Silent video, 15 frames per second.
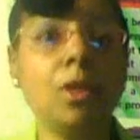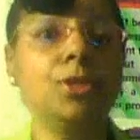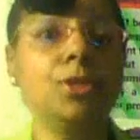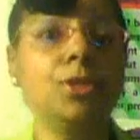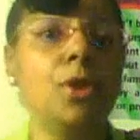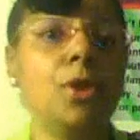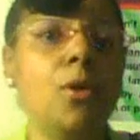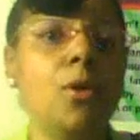
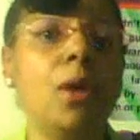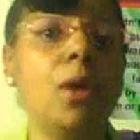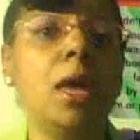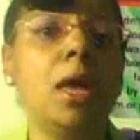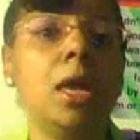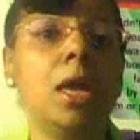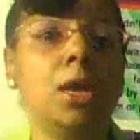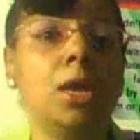So
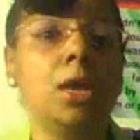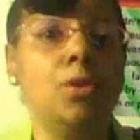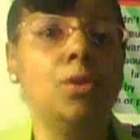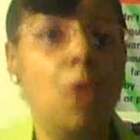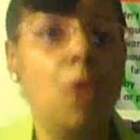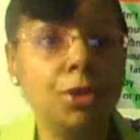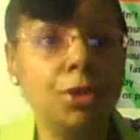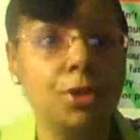you
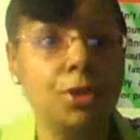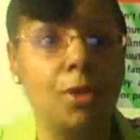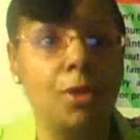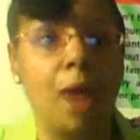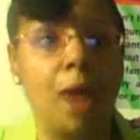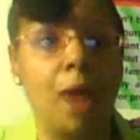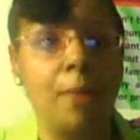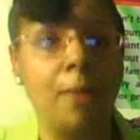also,
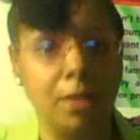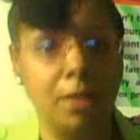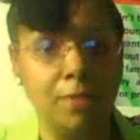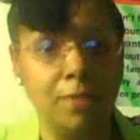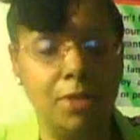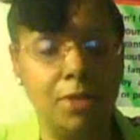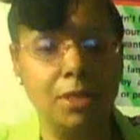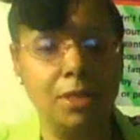I believe
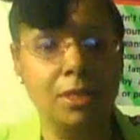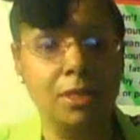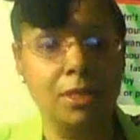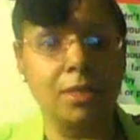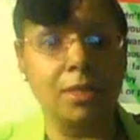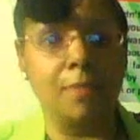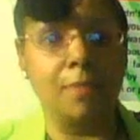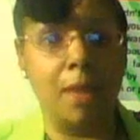this, this
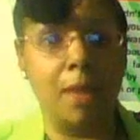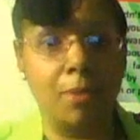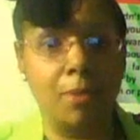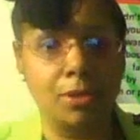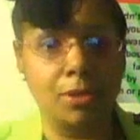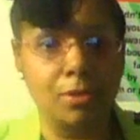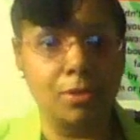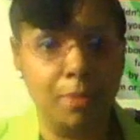is my
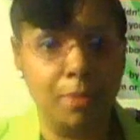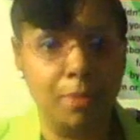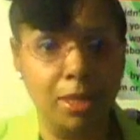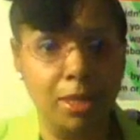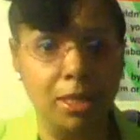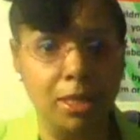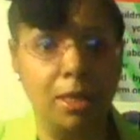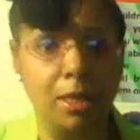personal
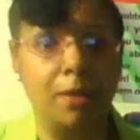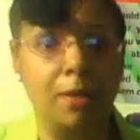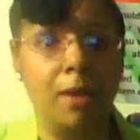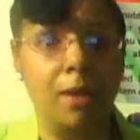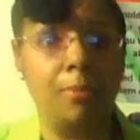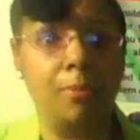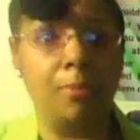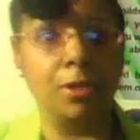opinion and a,
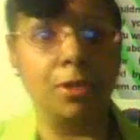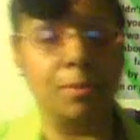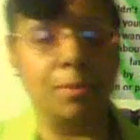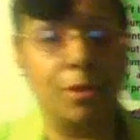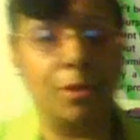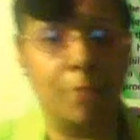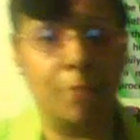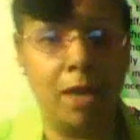a
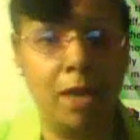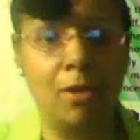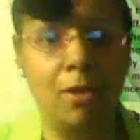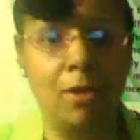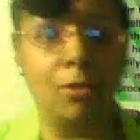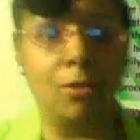principle of my own,